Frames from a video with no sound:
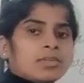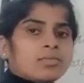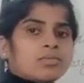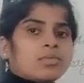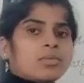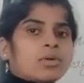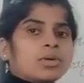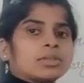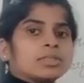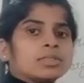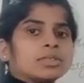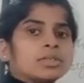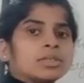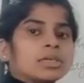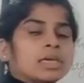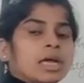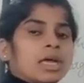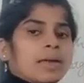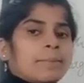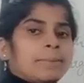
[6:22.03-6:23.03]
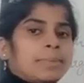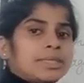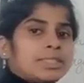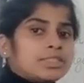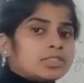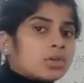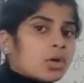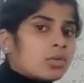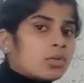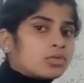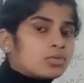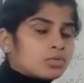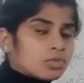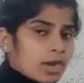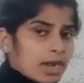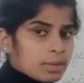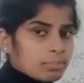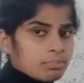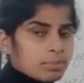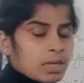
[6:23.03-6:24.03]
what the bit of
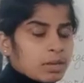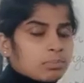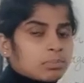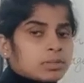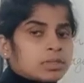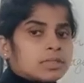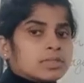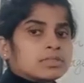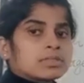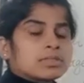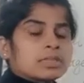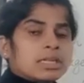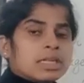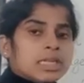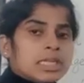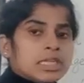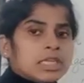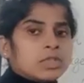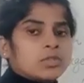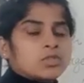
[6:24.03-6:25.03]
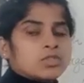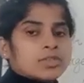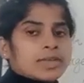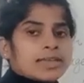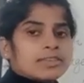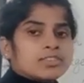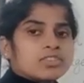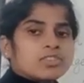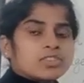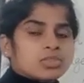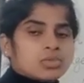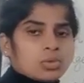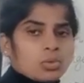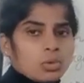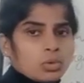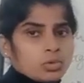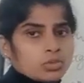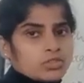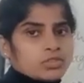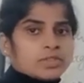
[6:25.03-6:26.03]
dry papers, leaves and
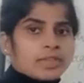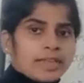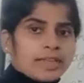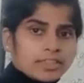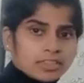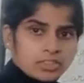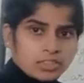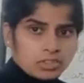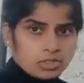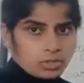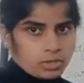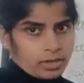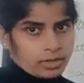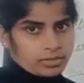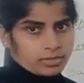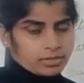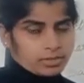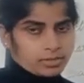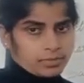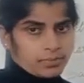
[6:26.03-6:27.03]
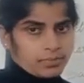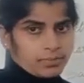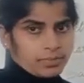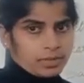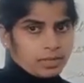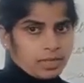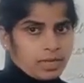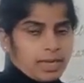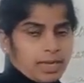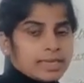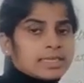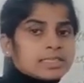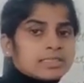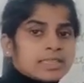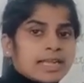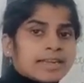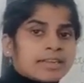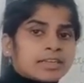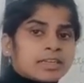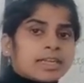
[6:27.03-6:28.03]
straws, etc. It
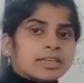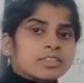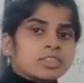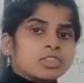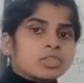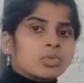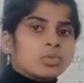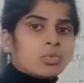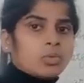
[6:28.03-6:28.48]
is attracting